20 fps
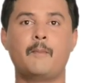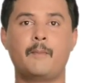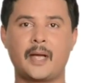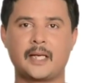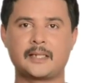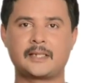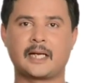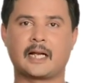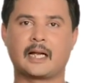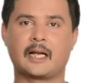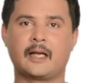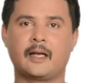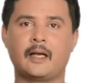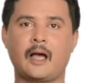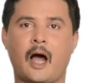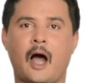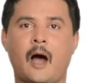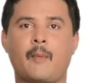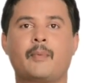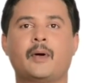Basically,
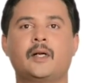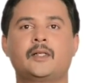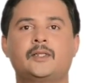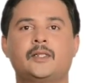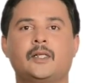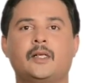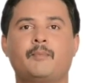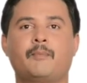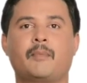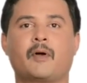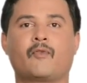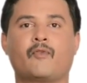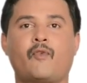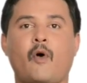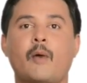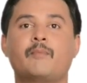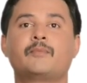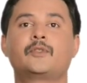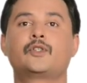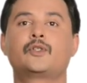aperture
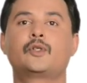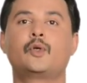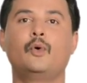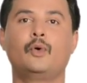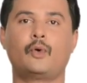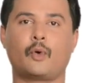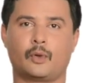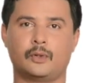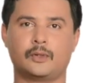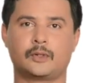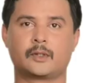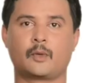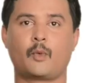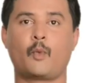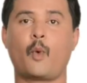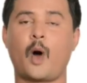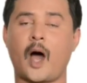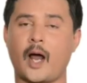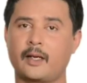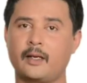performs two roles.
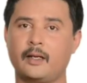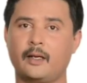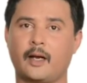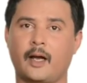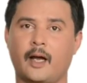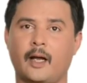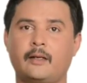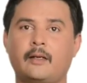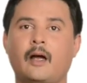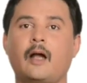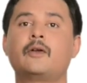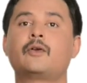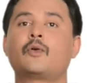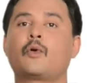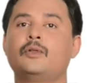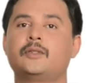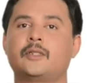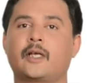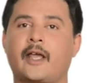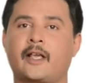One, it
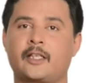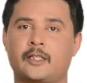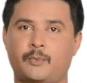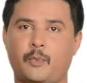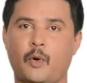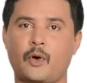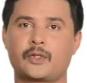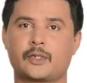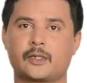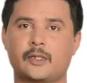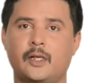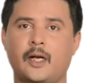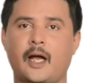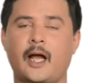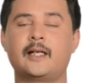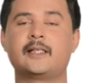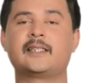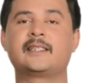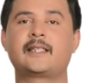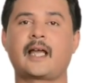controls exposure,
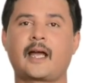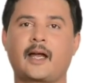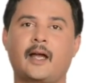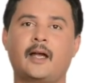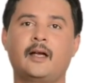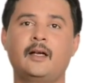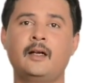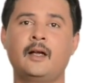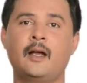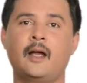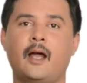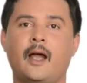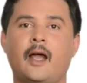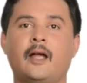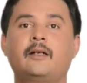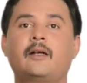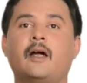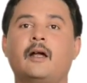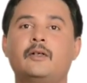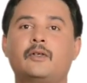and second,
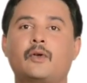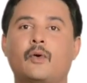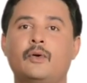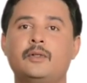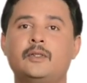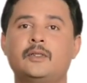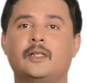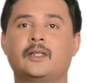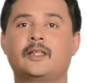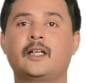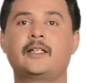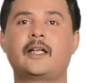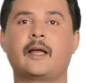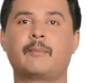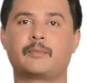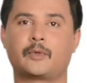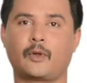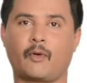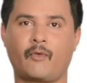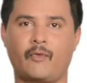it controls the
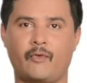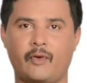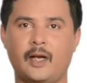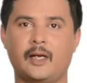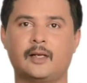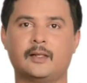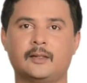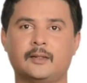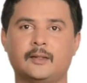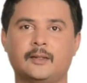depth of field.